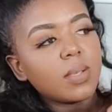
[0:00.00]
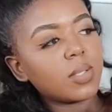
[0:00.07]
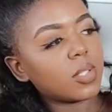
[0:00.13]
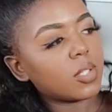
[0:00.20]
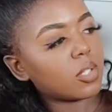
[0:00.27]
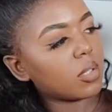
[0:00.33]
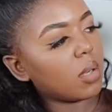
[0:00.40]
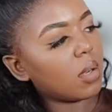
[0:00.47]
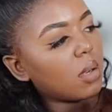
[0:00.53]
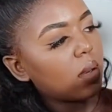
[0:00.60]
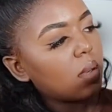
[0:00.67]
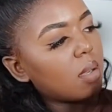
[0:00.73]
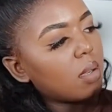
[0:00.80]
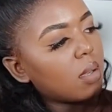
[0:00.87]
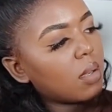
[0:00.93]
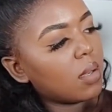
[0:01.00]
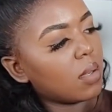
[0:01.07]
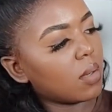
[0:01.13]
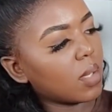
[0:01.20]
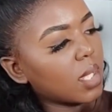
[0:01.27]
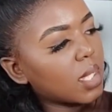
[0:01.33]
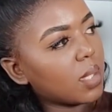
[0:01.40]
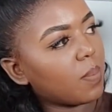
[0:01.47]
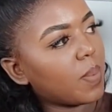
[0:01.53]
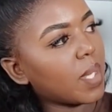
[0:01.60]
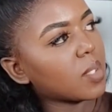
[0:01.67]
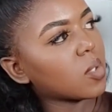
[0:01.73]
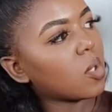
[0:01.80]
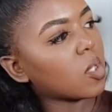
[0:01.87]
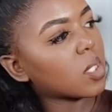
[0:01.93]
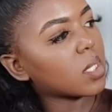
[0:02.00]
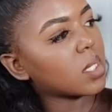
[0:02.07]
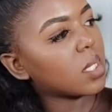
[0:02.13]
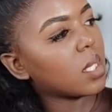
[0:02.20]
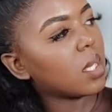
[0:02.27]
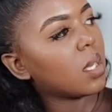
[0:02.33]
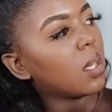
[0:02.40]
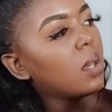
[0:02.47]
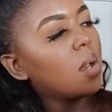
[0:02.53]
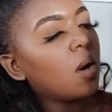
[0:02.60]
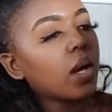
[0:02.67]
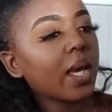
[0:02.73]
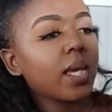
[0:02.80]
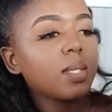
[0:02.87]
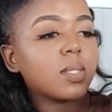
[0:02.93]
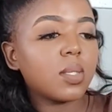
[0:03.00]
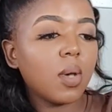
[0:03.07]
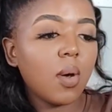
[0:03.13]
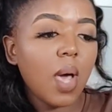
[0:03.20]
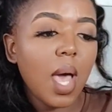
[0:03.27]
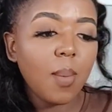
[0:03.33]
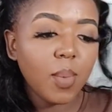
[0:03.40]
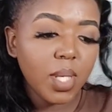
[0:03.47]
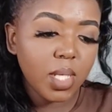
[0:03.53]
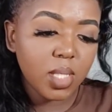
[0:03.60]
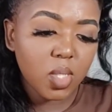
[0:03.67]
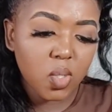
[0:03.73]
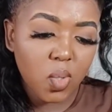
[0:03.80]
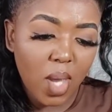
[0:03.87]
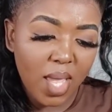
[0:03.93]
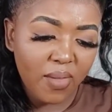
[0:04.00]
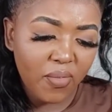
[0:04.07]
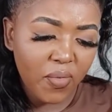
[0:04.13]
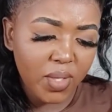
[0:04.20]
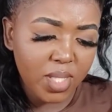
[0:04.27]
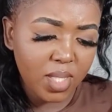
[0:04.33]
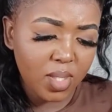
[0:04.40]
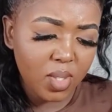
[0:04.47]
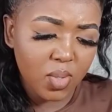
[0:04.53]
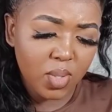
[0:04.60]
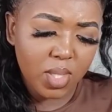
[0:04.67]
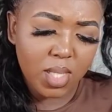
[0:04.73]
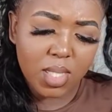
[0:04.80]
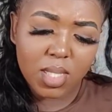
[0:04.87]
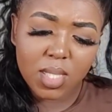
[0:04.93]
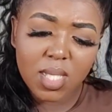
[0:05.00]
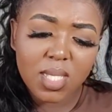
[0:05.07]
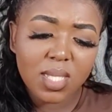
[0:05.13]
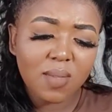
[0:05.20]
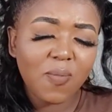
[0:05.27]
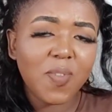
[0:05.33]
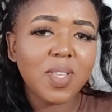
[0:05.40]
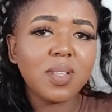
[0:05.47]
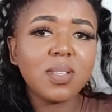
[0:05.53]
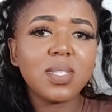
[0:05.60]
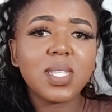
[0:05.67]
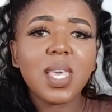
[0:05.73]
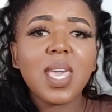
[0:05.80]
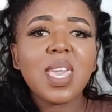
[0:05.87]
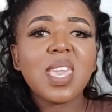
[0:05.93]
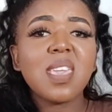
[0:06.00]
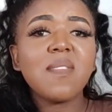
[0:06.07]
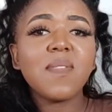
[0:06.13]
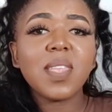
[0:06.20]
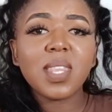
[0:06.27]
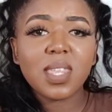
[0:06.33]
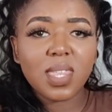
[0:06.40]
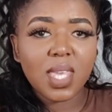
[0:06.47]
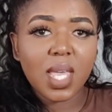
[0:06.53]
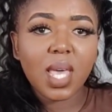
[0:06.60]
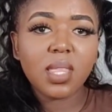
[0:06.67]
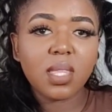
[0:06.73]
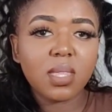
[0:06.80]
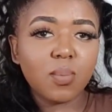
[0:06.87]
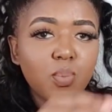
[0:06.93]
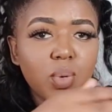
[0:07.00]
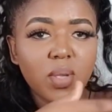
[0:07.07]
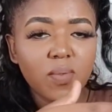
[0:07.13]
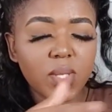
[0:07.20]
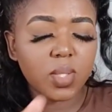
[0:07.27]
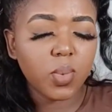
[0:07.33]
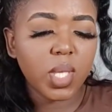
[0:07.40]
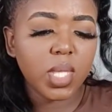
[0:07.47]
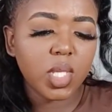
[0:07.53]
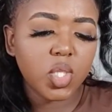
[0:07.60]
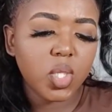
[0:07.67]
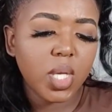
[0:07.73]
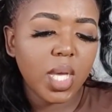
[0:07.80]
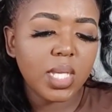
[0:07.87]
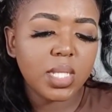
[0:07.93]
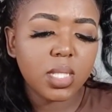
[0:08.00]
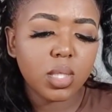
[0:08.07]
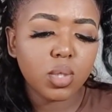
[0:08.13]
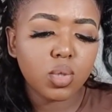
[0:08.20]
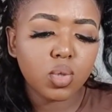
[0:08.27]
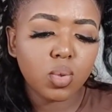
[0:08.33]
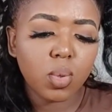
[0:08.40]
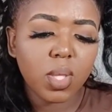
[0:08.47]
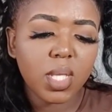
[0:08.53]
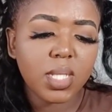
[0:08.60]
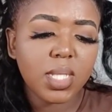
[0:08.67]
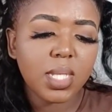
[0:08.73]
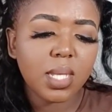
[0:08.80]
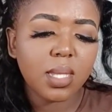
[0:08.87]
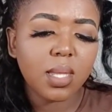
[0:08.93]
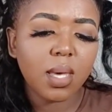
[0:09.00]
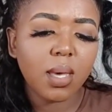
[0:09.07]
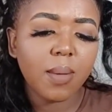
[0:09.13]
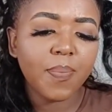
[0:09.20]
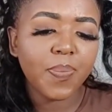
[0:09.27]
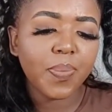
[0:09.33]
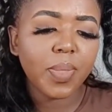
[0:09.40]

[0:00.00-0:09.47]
Sure. Look at the buttocks. Okay, so I'm going to try fit into this. This feels even thicker than the previous one that you guys just saw, that the